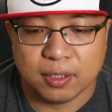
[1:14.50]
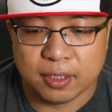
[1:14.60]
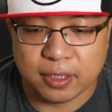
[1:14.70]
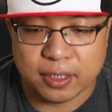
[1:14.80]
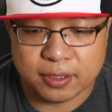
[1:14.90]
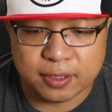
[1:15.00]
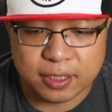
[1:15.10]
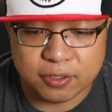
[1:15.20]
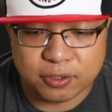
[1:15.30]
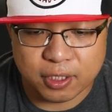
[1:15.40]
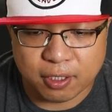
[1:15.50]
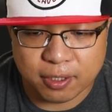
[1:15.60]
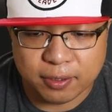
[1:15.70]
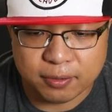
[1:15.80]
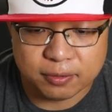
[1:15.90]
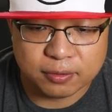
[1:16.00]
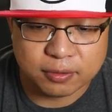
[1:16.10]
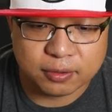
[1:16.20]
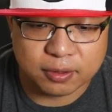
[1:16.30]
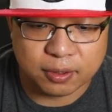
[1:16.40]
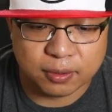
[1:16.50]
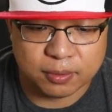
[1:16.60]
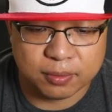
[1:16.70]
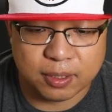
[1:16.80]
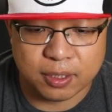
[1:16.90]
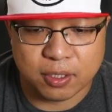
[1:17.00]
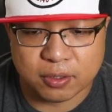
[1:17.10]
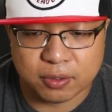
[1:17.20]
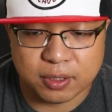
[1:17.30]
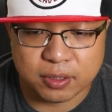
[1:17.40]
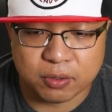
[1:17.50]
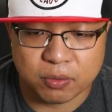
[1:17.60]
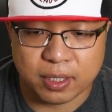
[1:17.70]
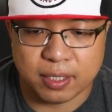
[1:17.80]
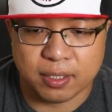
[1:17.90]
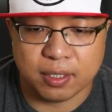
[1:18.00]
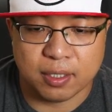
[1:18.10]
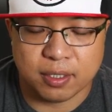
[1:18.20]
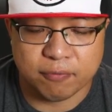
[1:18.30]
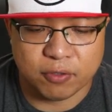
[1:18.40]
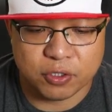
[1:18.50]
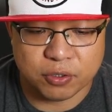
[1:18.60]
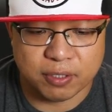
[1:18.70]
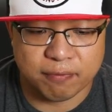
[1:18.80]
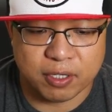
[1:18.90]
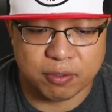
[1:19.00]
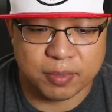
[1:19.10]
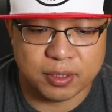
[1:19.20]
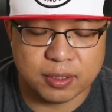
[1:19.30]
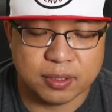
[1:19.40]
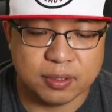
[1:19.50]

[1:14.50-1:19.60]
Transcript: is installing, and also it's create a virtual environment.